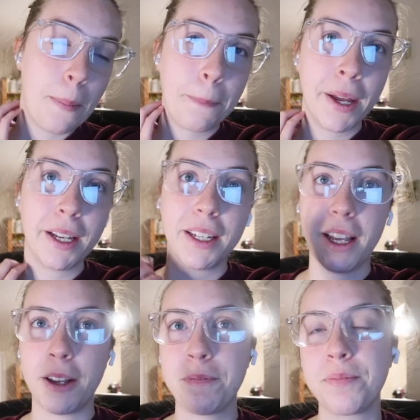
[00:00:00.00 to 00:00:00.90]
But
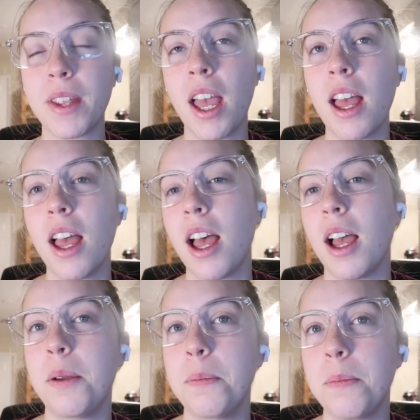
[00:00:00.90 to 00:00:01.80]
yeah,
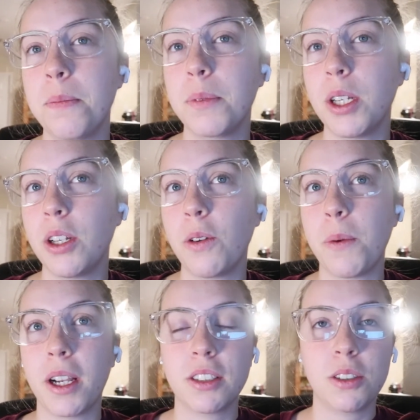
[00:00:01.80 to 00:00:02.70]
I'm gonna go
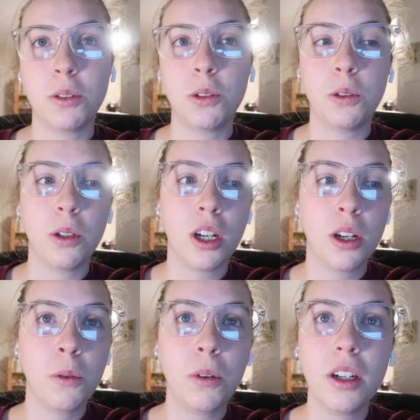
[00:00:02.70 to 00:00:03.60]
back to
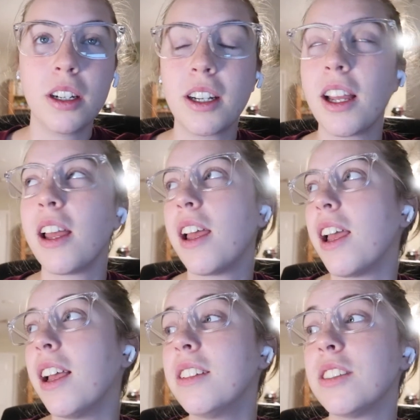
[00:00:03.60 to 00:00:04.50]
work.
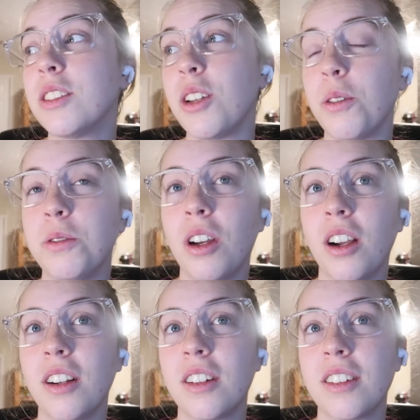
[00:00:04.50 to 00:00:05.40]
It's so
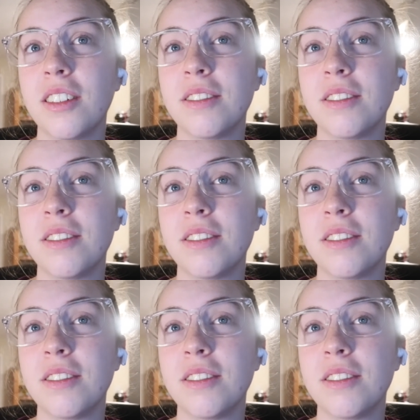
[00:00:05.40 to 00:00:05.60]
dark.